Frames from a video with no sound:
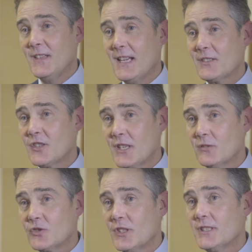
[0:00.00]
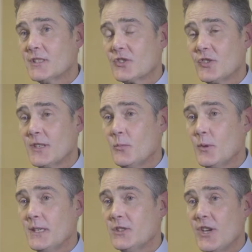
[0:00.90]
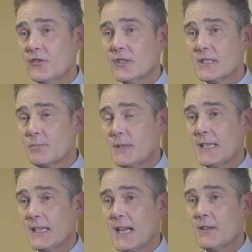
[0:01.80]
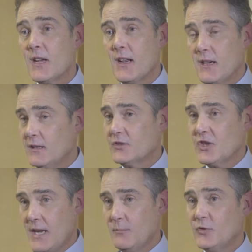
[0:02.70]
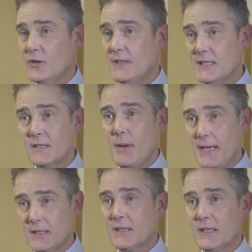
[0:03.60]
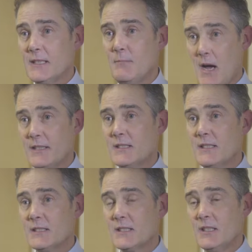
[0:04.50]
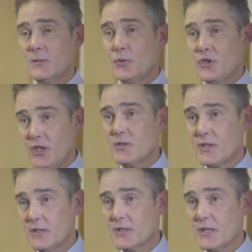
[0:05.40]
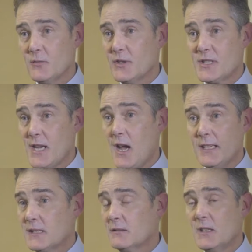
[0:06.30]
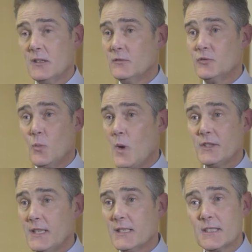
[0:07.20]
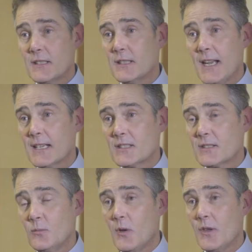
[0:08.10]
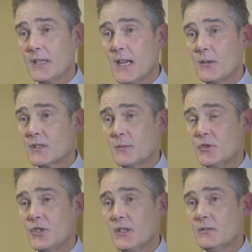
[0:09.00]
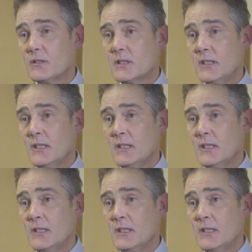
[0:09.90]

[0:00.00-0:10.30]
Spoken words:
the agricultural industry, we generally speaking have a large number of independently minded producers who decide from one year to the next what they're going to produce.